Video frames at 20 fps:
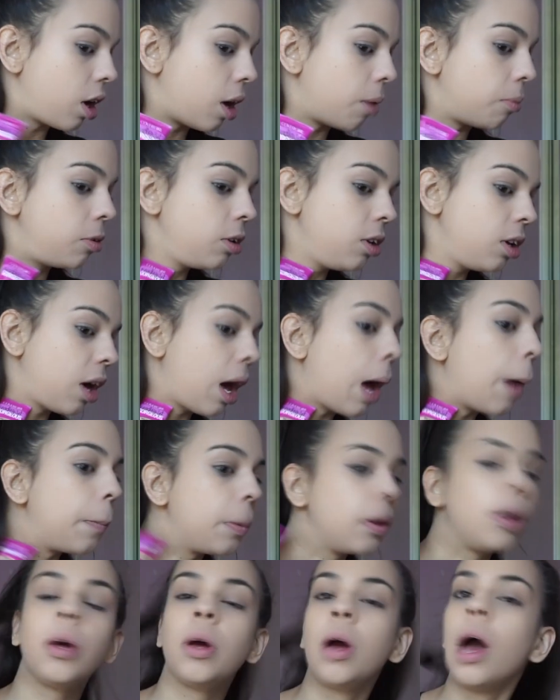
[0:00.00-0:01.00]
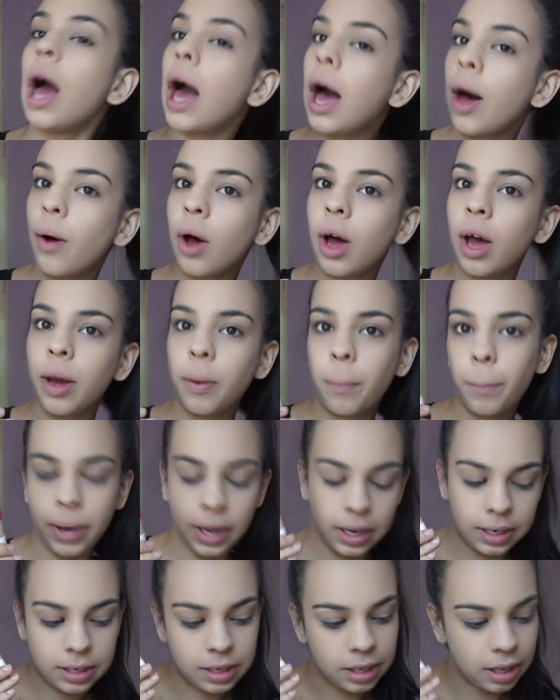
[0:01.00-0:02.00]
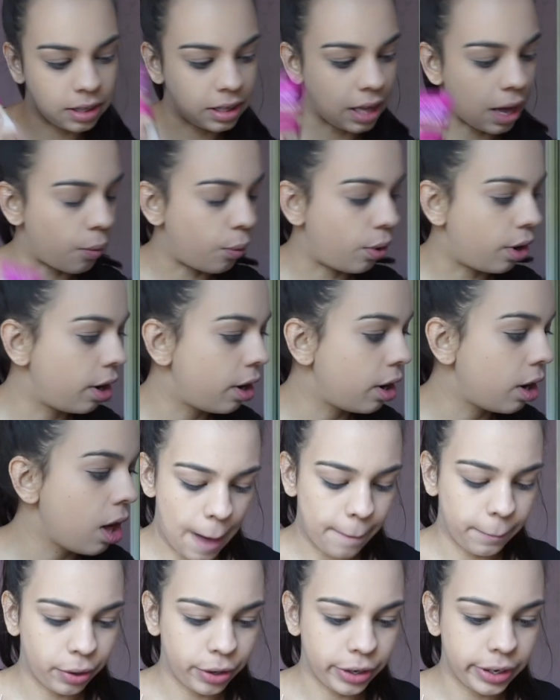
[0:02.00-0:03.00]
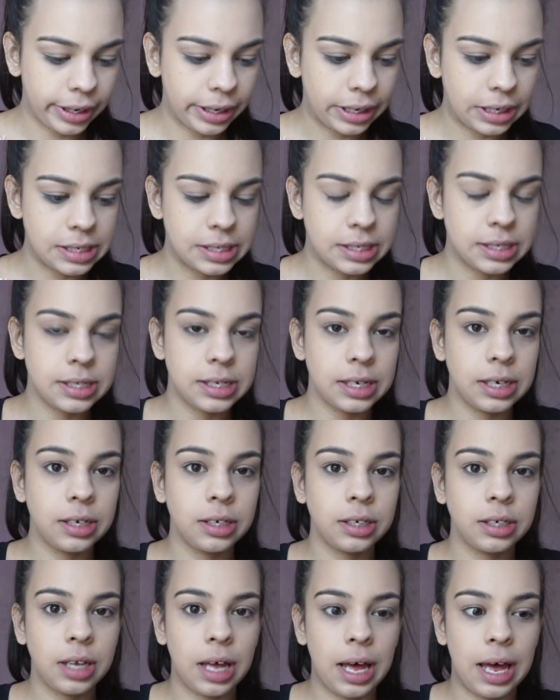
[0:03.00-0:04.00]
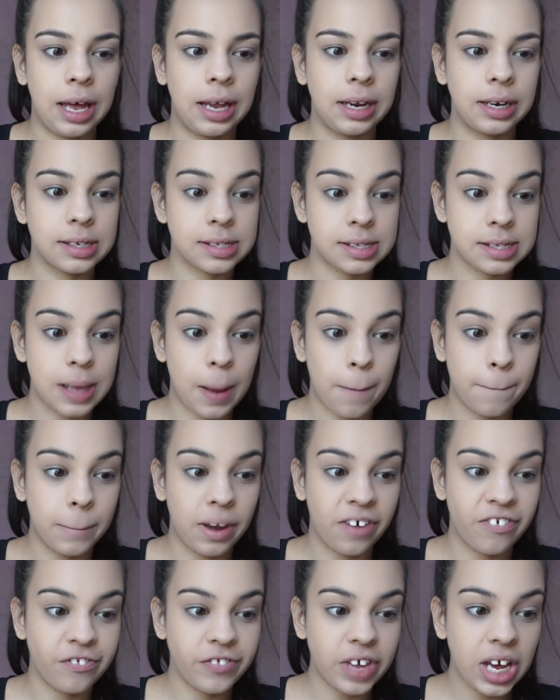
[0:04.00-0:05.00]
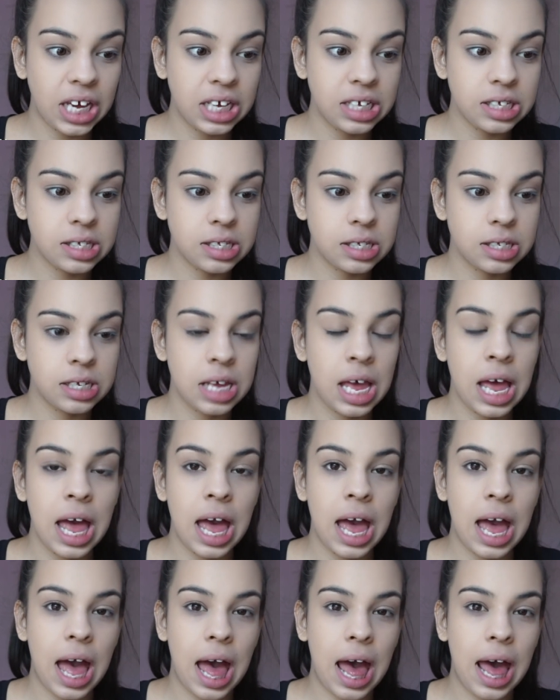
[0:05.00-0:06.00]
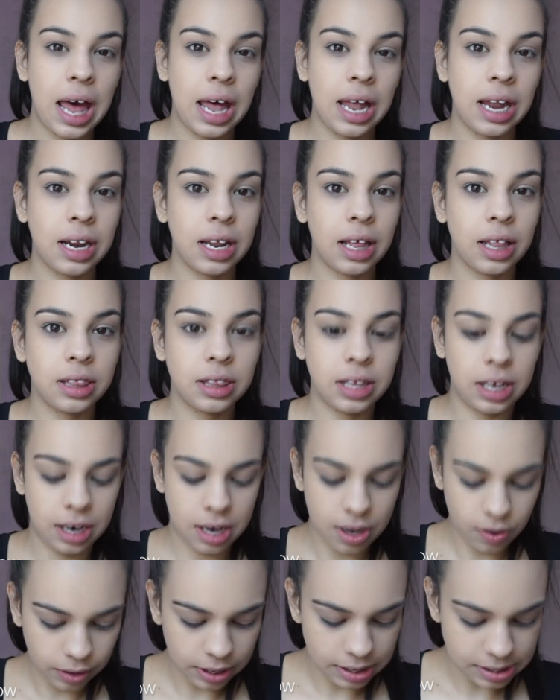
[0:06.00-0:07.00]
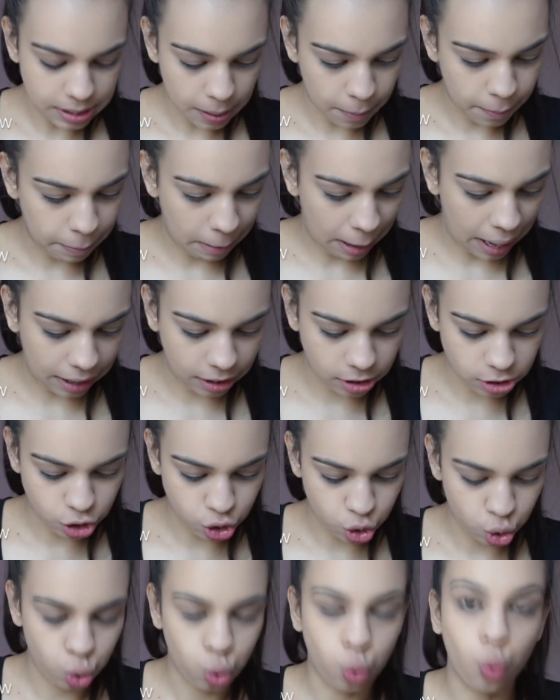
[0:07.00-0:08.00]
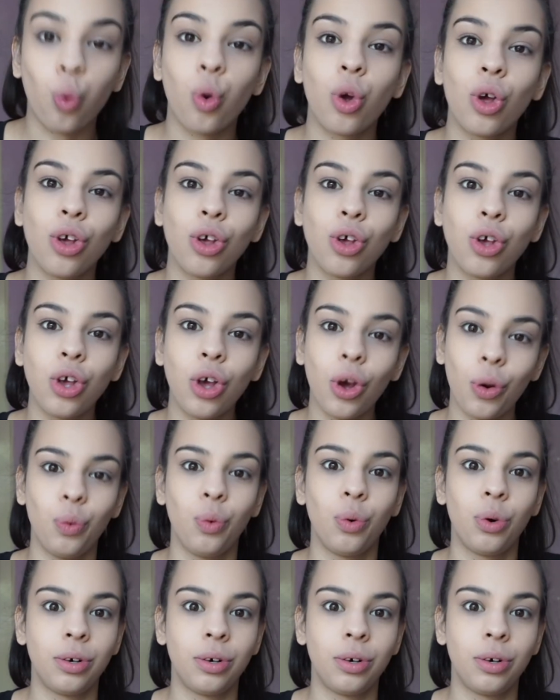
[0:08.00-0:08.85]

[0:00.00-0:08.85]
I'm really happy how I picked that one. I'm gonna conceal and set my face, and then I'll get back to you.